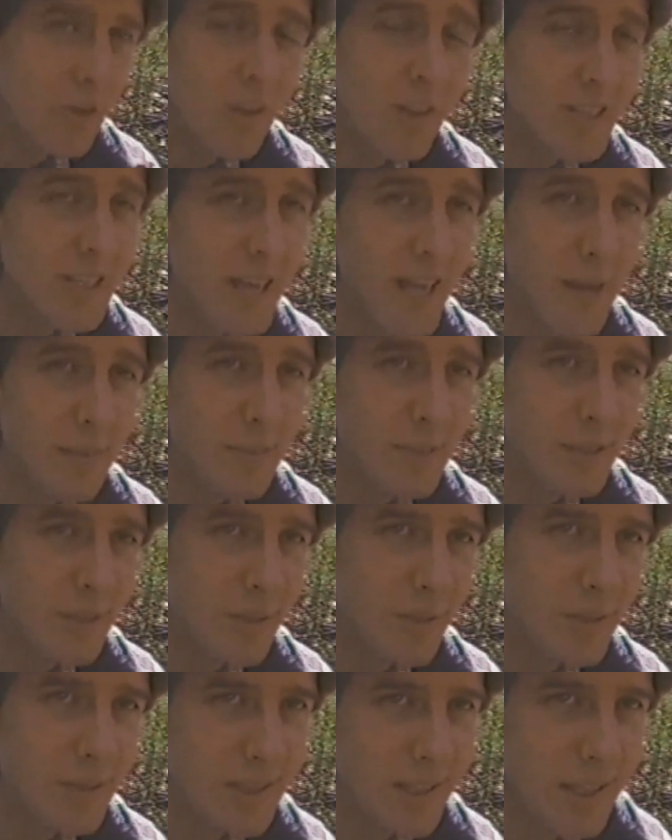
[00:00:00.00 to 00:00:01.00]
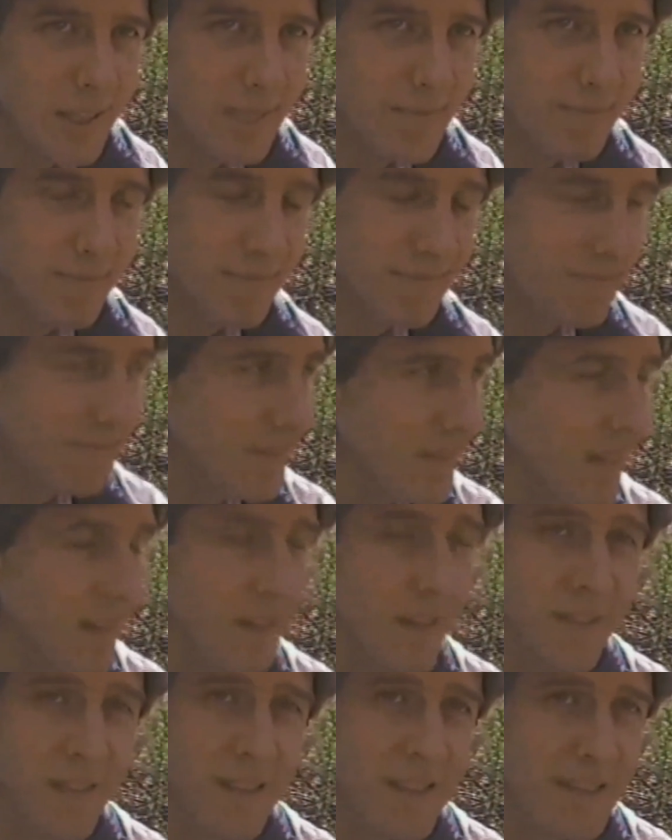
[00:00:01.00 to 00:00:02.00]
With all that's happened to us, I, I don't
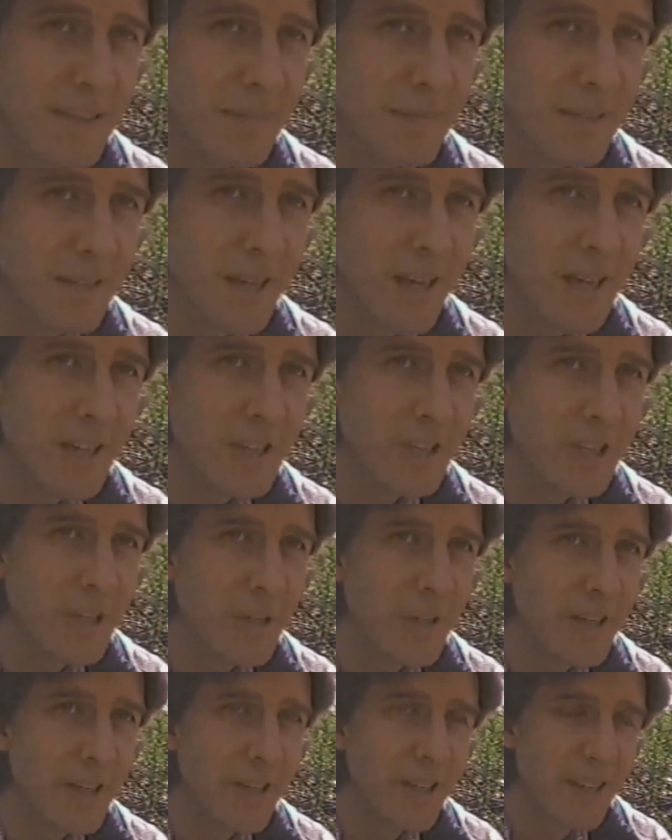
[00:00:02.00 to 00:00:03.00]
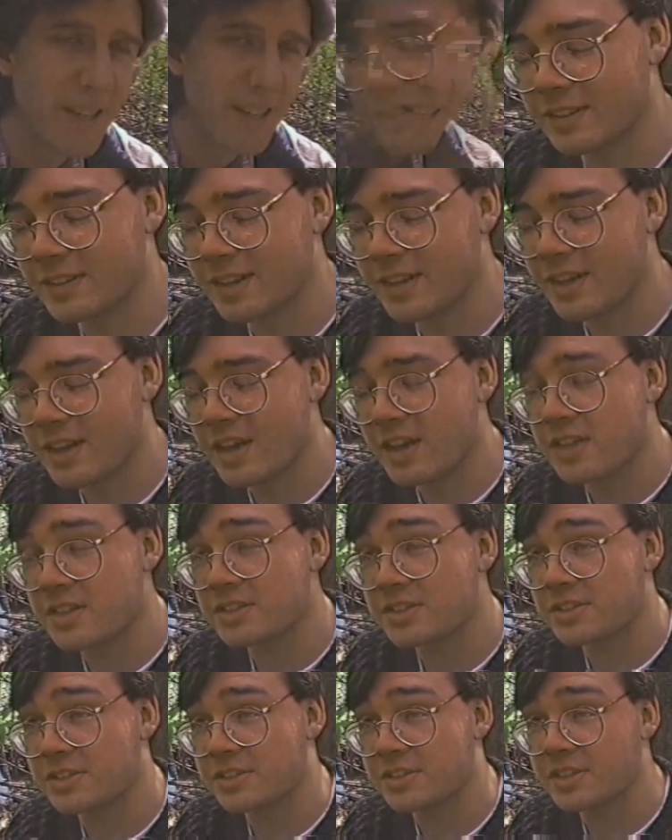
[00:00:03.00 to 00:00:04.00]
know, I guess I've been kind of jittery.
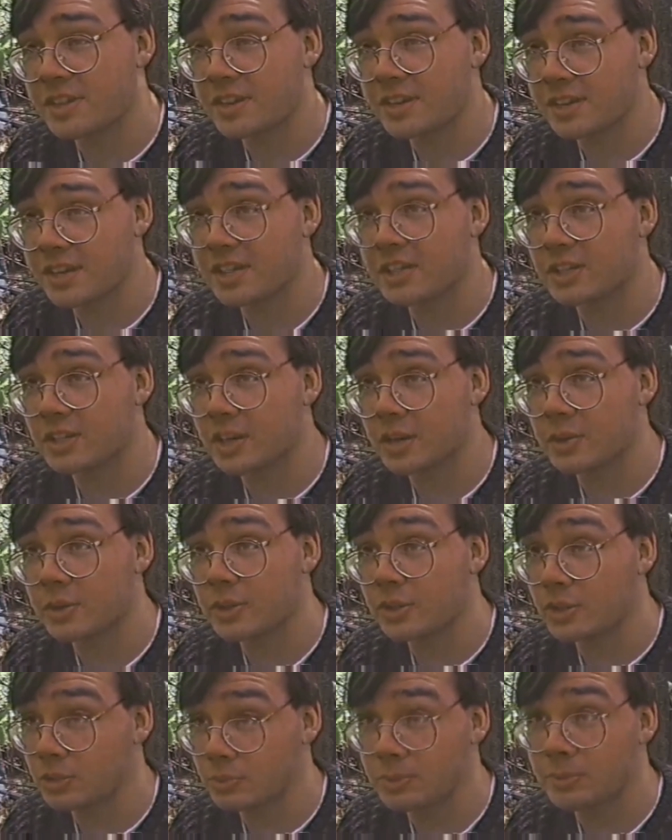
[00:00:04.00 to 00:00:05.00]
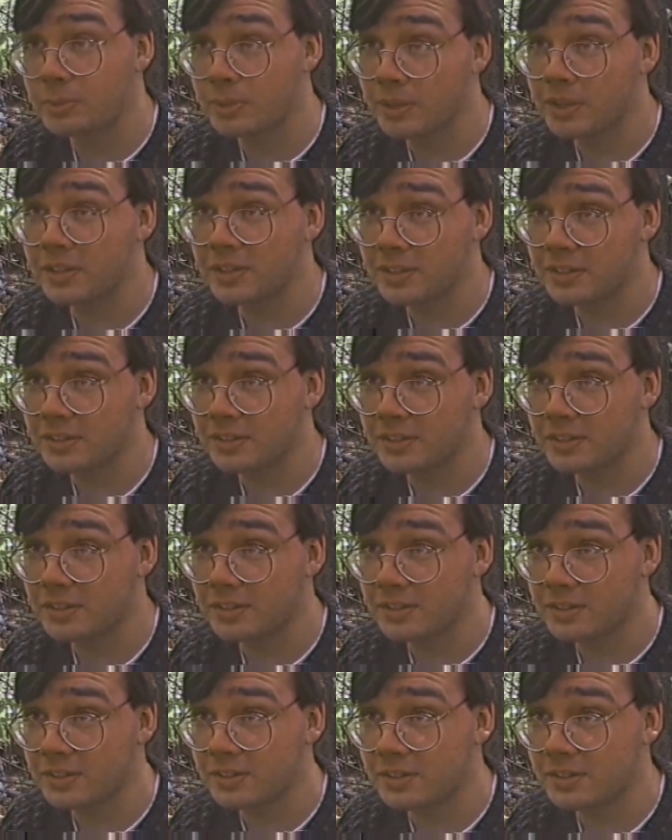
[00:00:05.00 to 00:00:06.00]
Then again, you know, it could be blood.
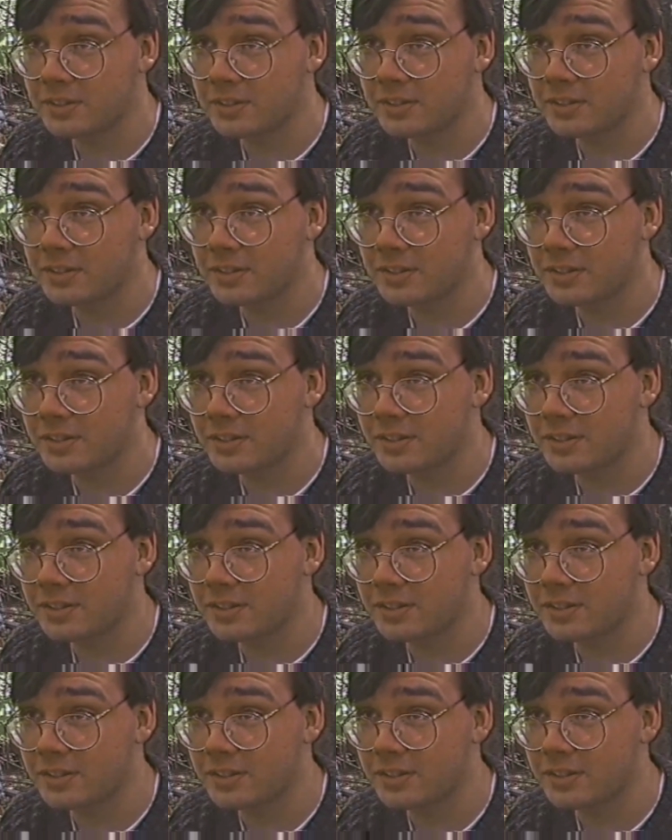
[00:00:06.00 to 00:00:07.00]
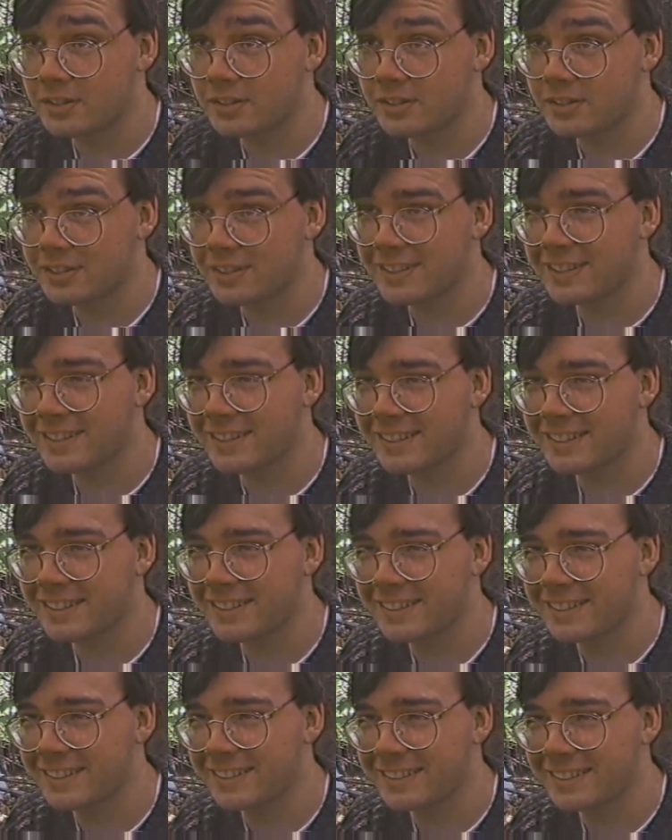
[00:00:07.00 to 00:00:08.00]
Great. Thank
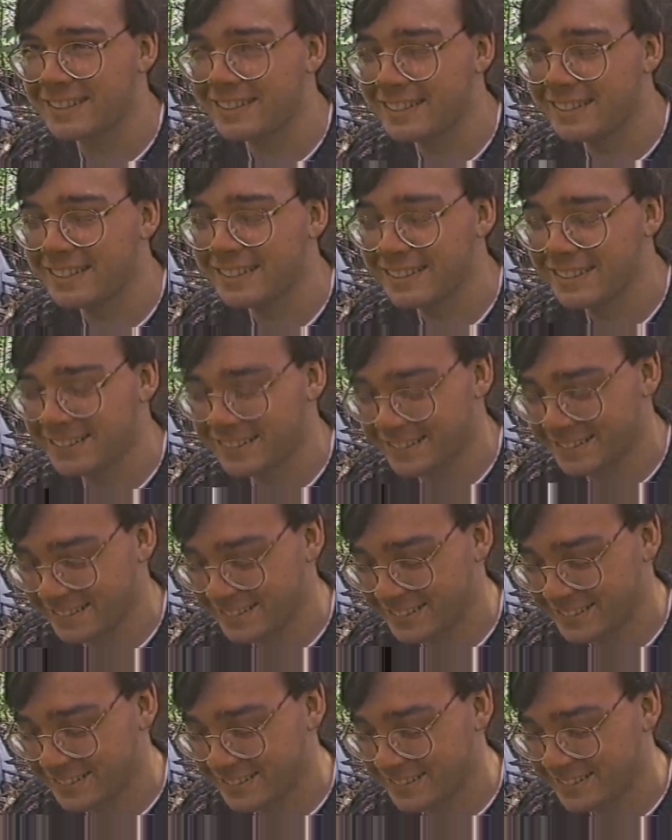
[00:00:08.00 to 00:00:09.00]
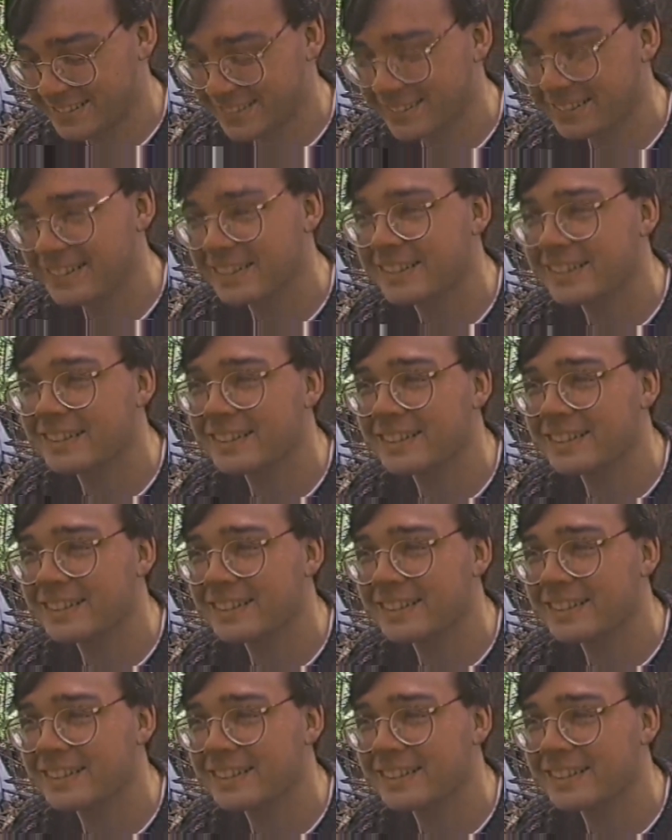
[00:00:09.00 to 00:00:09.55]
you very, very much.